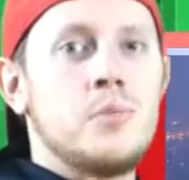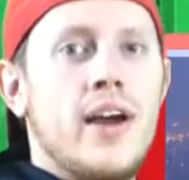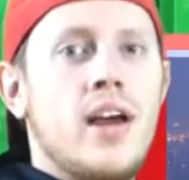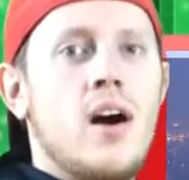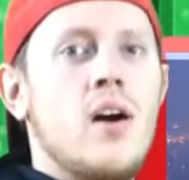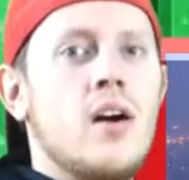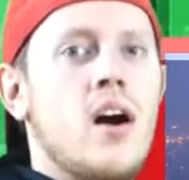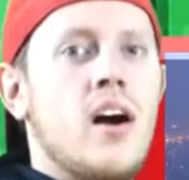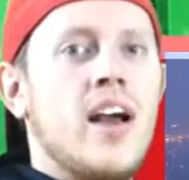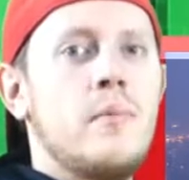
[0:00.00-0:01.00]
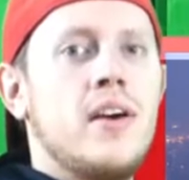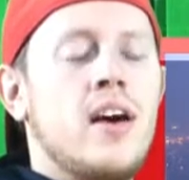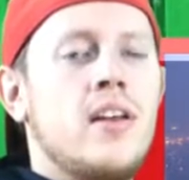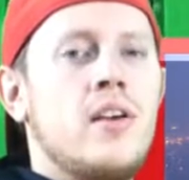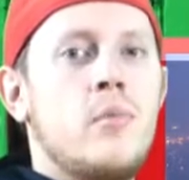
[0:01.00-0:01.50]
point, Hong Kong had been
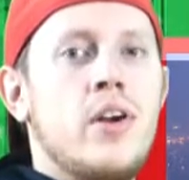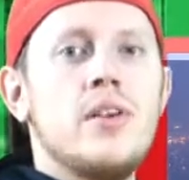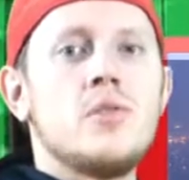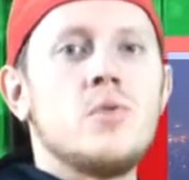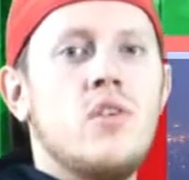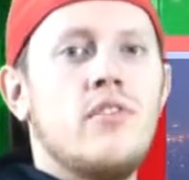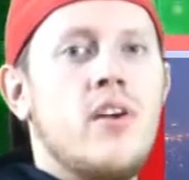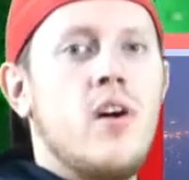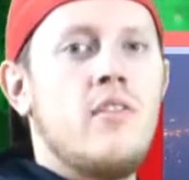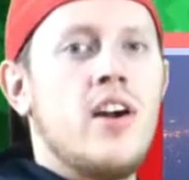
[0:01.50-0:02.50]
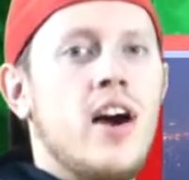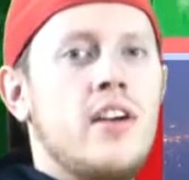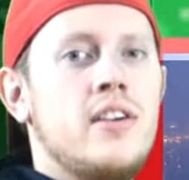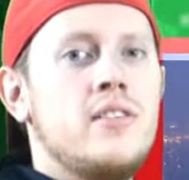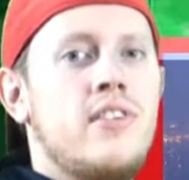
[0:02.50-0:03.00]
under British rule for over
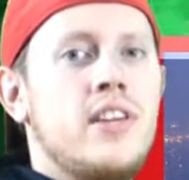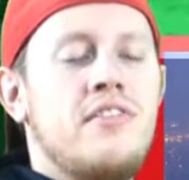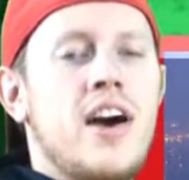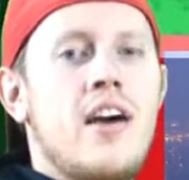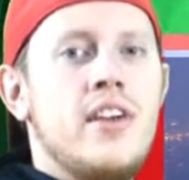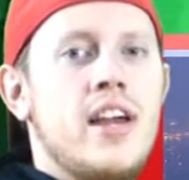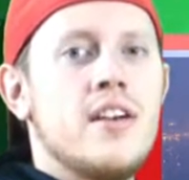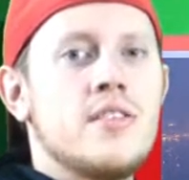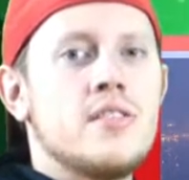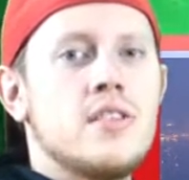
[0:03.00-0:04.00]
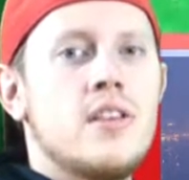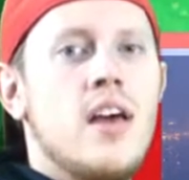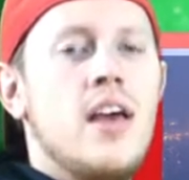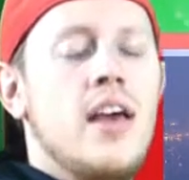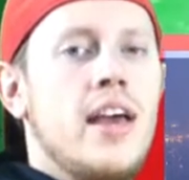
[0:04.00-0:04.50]
155 years.
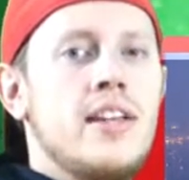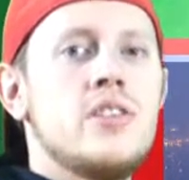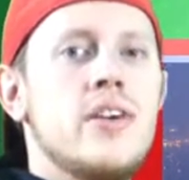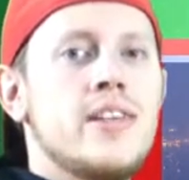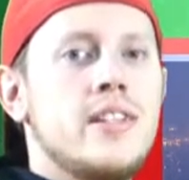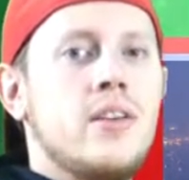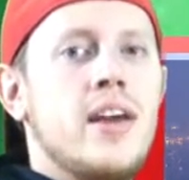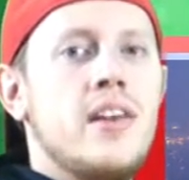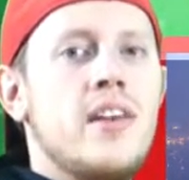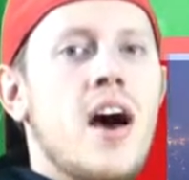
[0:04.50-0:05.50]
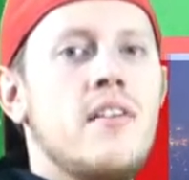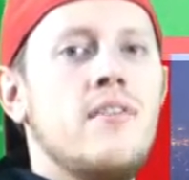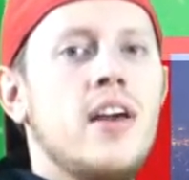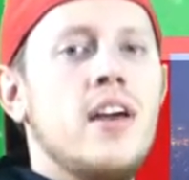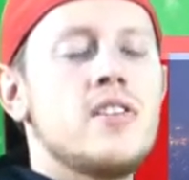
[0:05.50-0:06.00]
Interestingly enough,
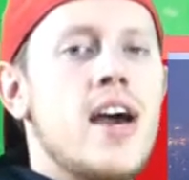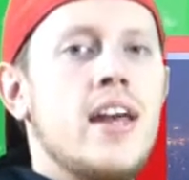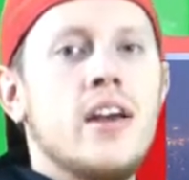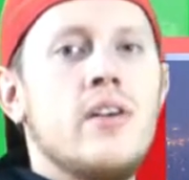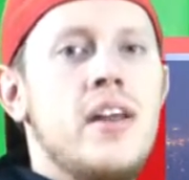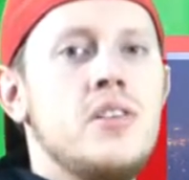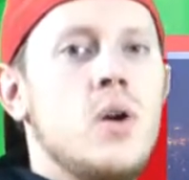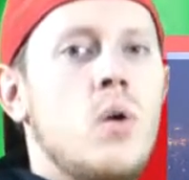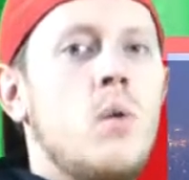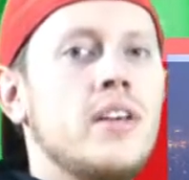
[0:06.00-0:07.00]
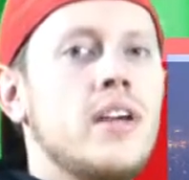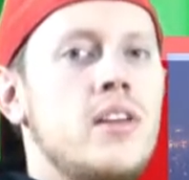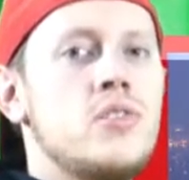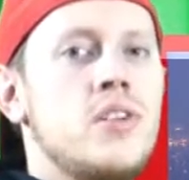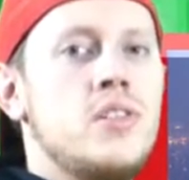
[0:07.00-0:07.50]
China agreed to a one
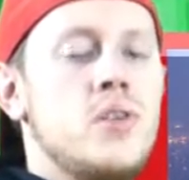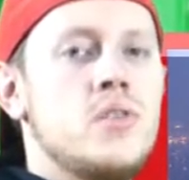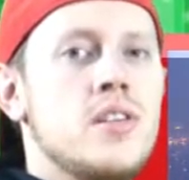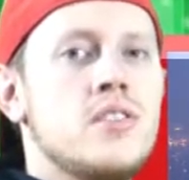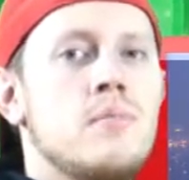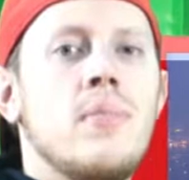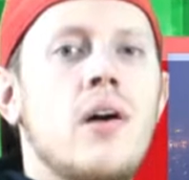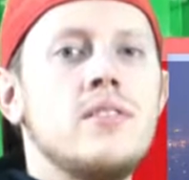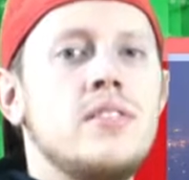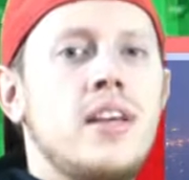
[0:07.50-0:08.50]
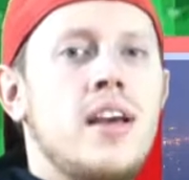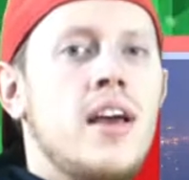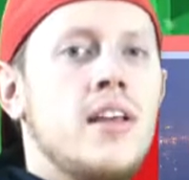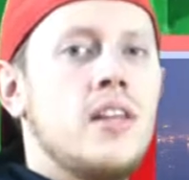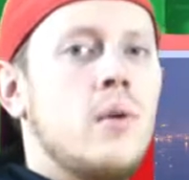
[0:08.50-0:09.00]
country, two system policy
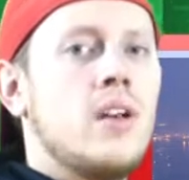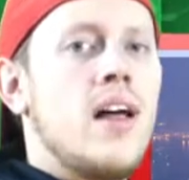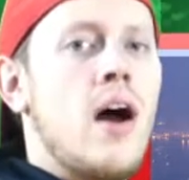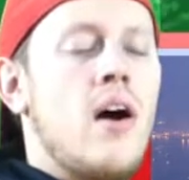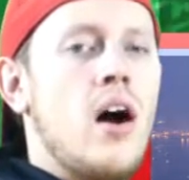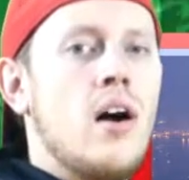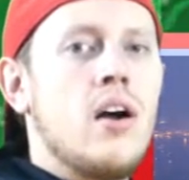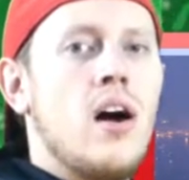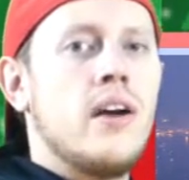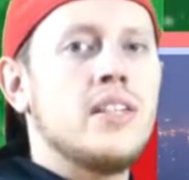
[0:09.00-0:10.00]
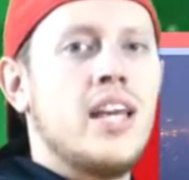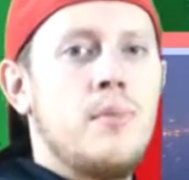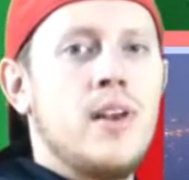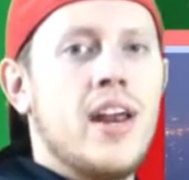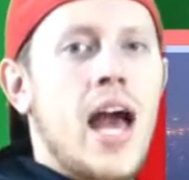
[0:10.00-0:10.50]
that would allow Hong Kong to
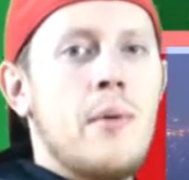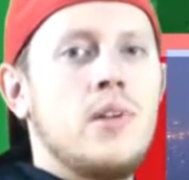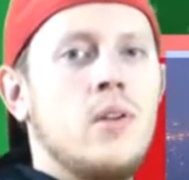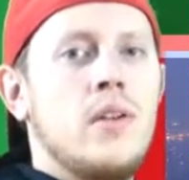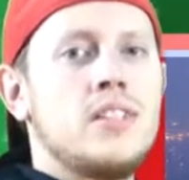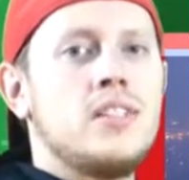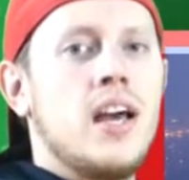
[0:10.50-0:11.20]
keep their capitalistic